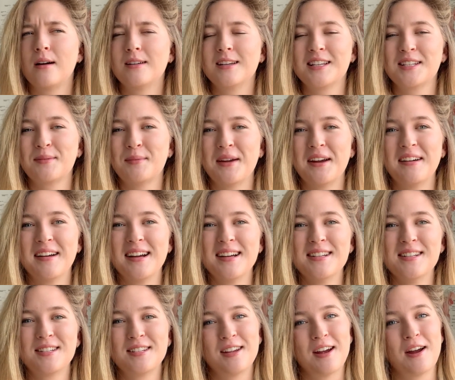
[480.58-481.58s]

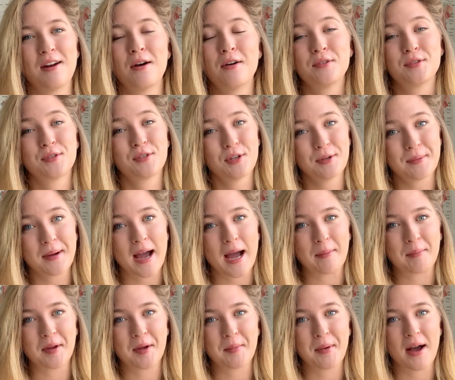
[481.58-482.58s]
experience, so I was super
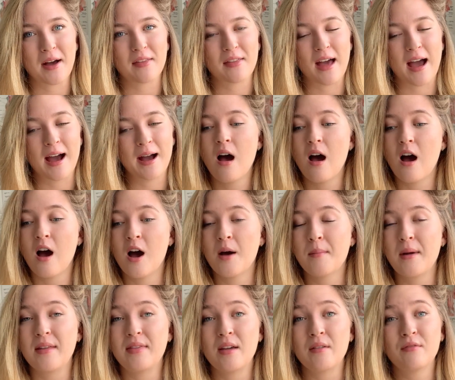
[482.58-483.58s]
happy about that.
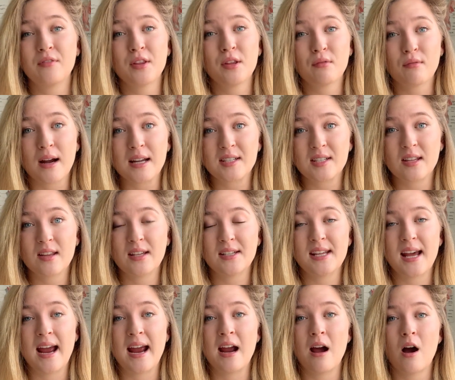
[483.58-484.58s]
And then for the rest of the
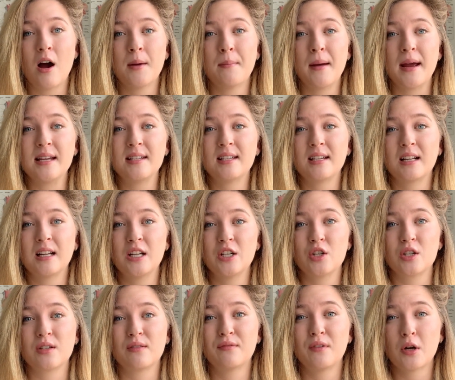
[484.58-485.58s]
day, I basically
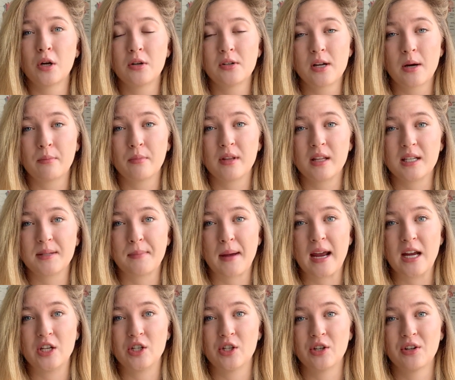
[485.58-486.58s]
just followed up with this
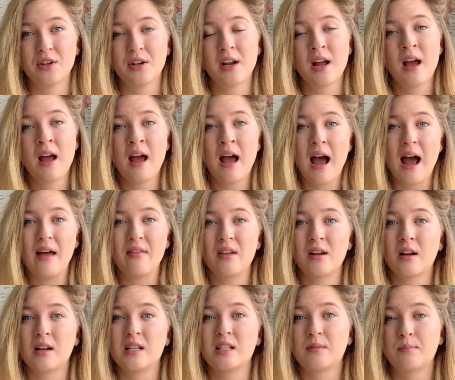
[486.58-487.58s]
patient, and
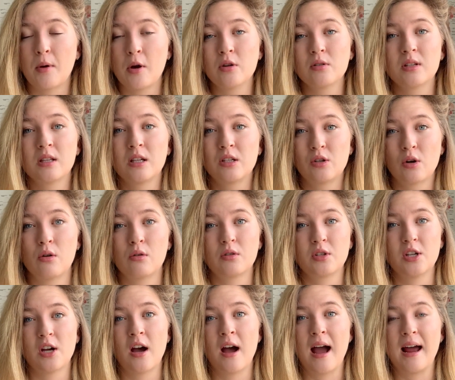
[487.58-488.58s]
then I spoke to the
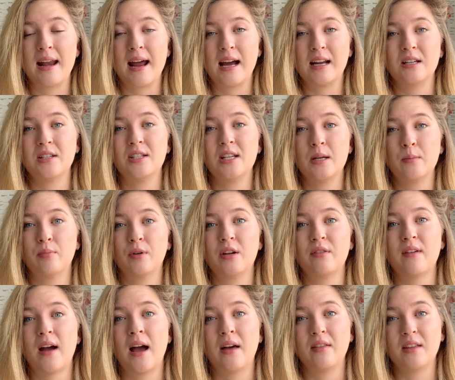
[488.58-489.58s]
doctor and had a
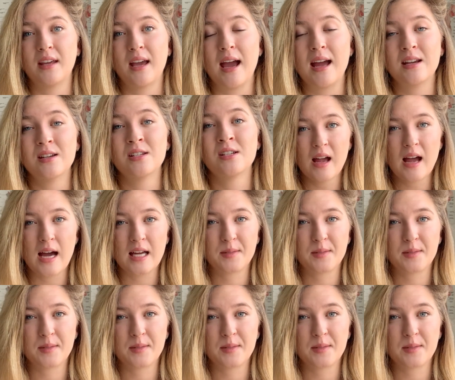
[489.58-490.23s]
debrief at the end.